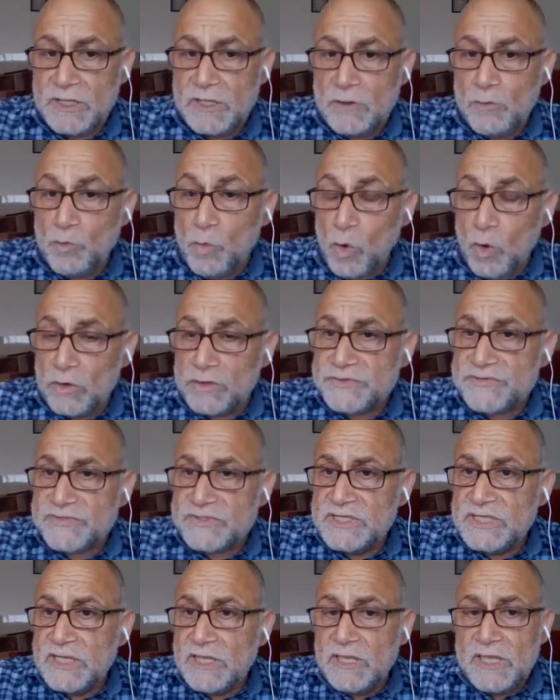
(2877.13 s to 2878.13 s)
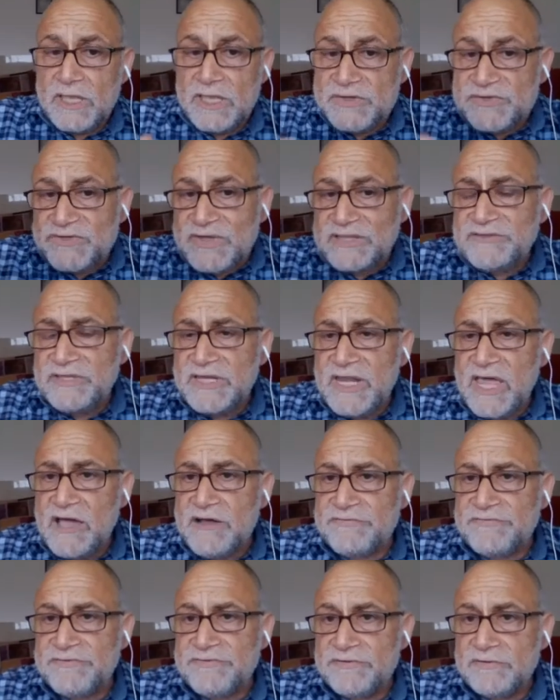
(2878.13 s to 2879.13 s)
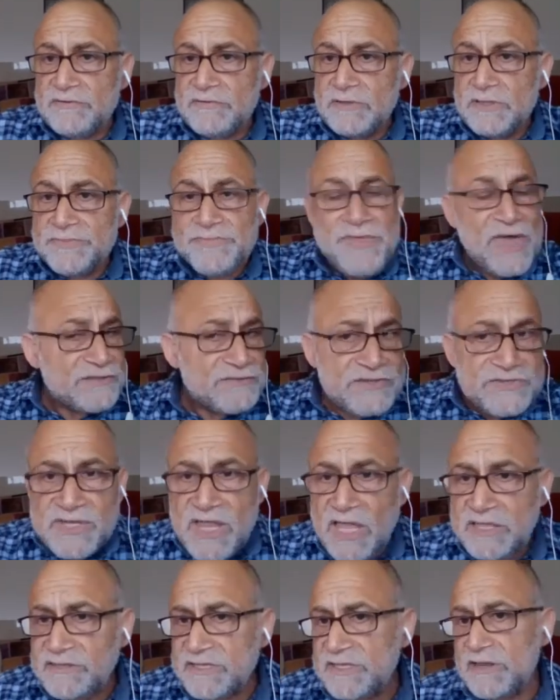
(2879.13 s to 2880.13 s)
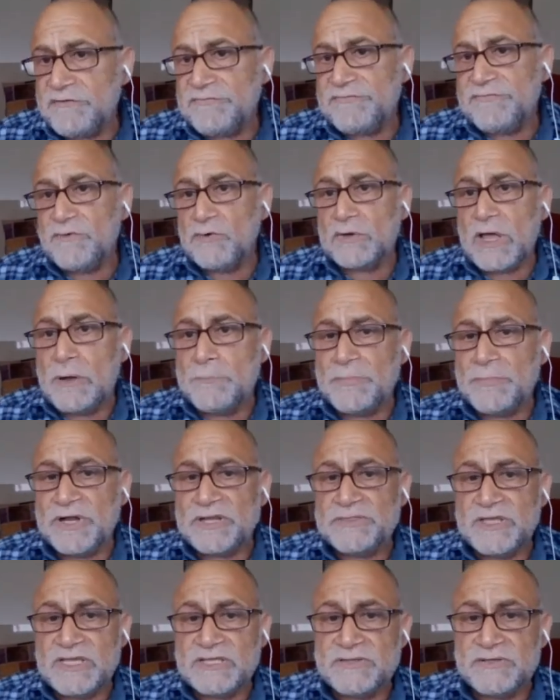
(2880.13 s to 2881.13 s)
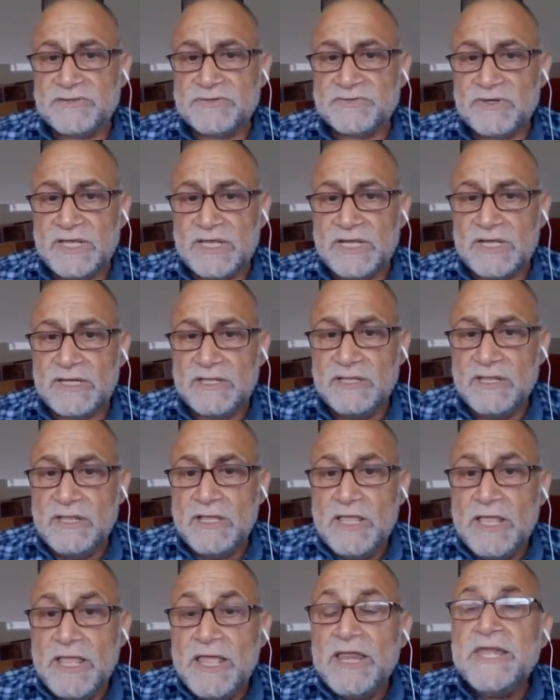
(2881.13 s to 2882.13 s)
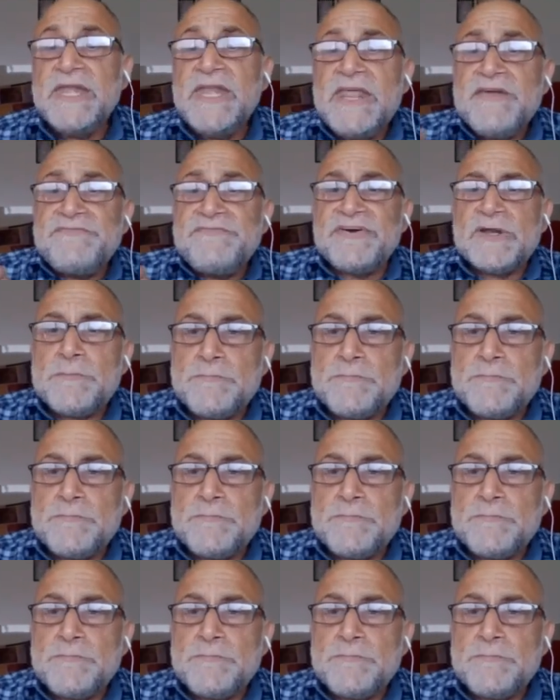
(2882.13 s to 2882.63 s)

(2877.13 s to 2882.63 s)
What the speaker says: wars, is not enough. That is not enough for apartheid Israel. Never